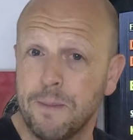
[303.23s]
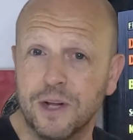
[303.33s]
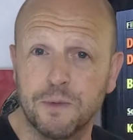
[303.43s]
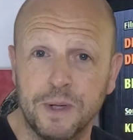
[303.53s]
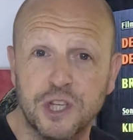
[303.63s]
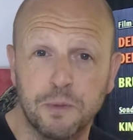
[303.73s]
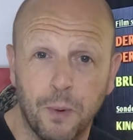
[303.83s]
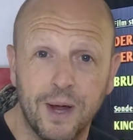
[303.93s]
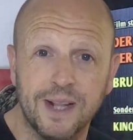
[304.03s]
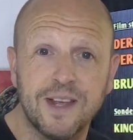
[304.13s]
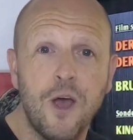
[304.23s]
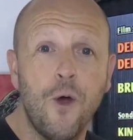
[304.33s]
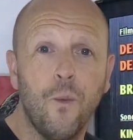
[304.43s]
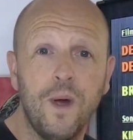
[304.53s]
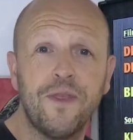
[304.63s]
much been spoiled
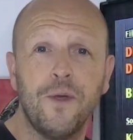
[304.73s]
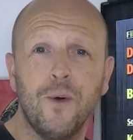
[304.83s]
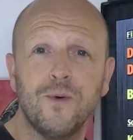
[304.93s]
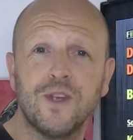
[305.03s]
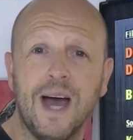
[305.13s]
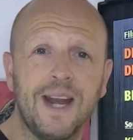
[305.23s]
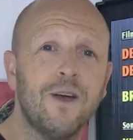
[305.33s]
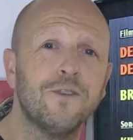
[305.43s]
with those, and I